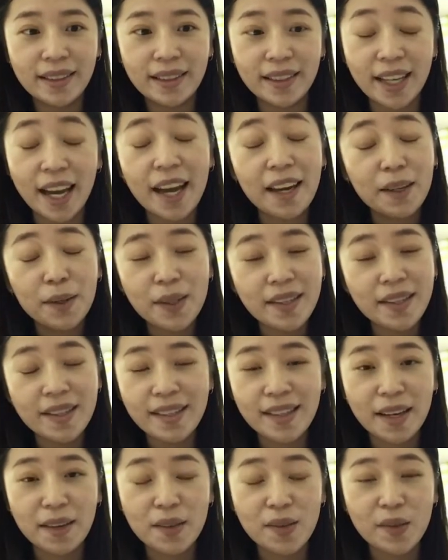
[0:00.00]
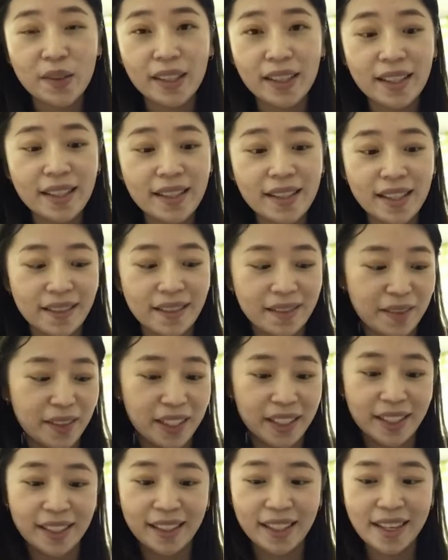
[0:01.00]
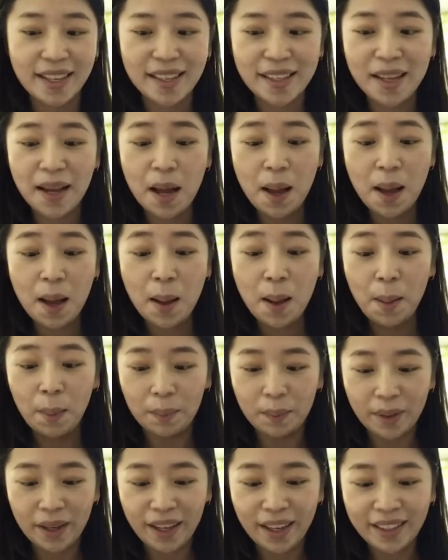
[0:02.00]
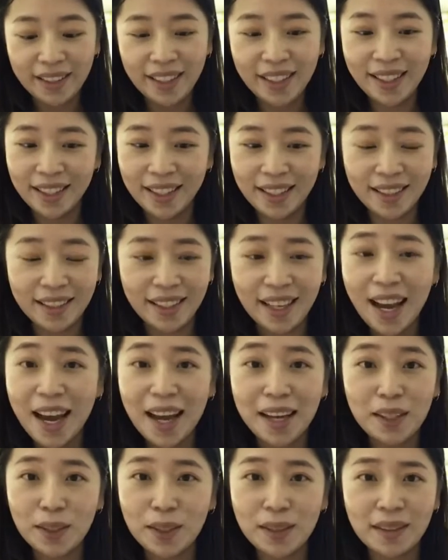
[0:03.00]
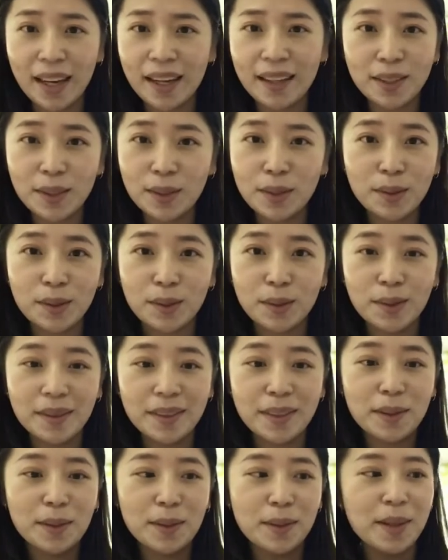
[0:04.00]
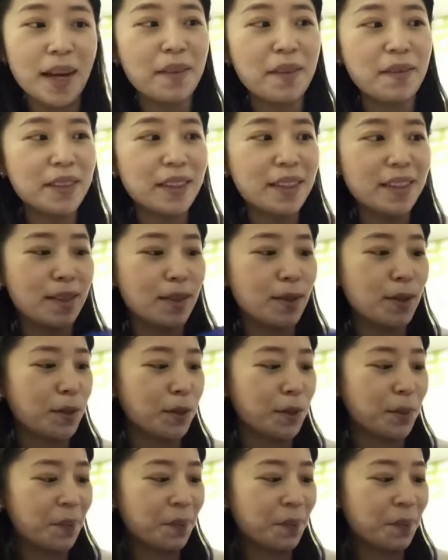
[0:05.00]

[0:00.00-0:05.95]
Yeah, I know it sounds really ridiculous, but yeah, I do, you know, I really do.